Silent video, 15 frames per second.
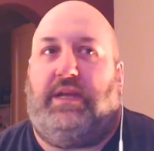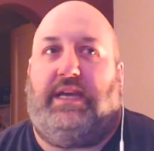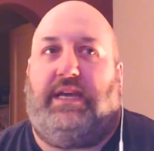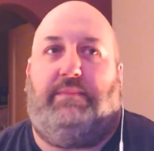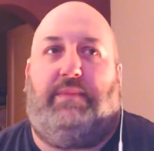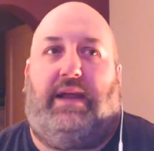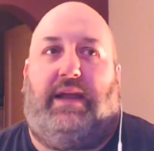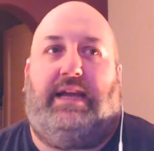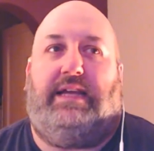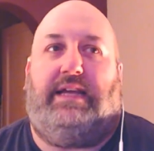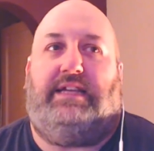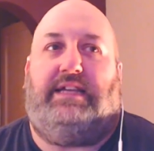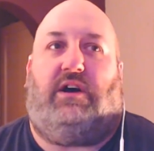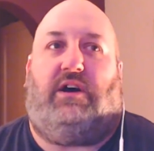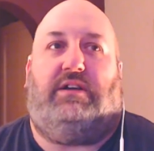He
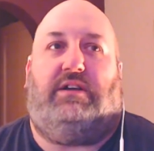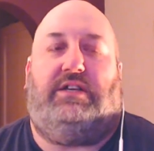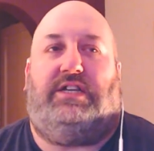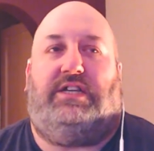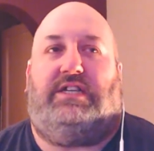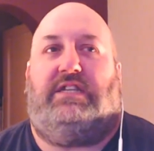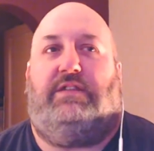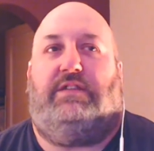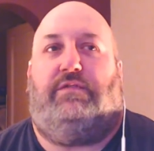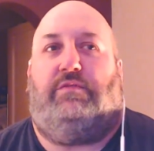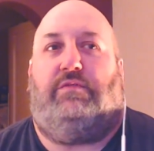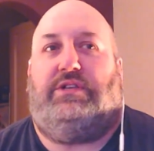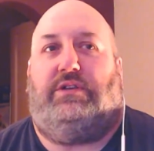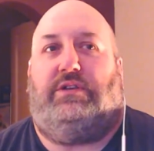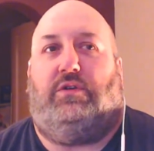started yesterday for
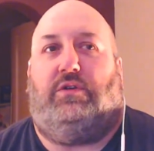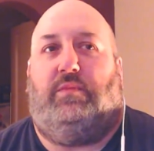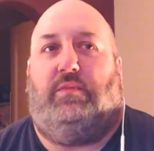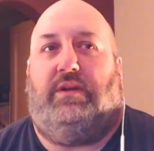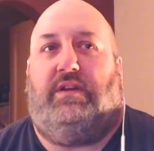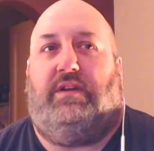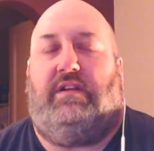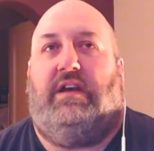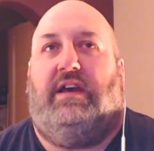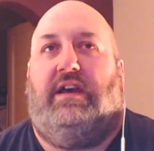Borussia Dortmund.